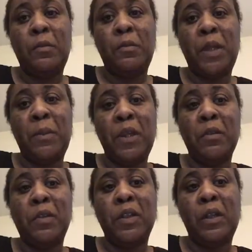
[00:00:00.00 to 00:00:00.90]
my
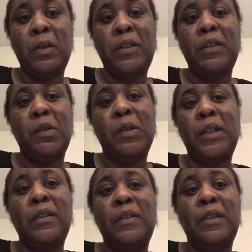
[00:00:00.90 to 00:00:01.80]
parents always told
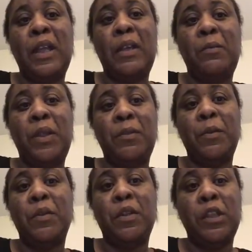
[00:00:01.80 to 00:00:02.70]
us that
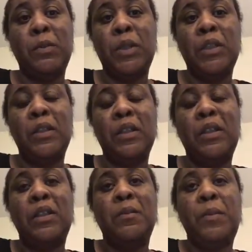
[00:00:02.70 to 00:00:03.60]
people are human,
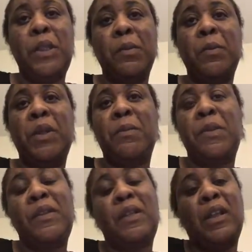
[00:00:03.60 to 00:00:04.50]
people make
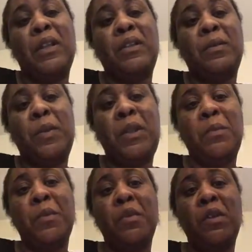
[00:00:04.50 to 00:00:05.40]
mistakes,
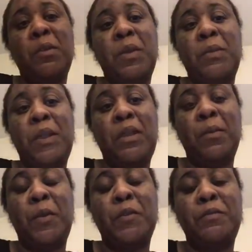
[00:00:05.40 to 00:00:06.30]
people are going to be
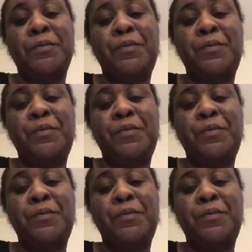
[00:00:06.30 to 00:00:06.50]
people.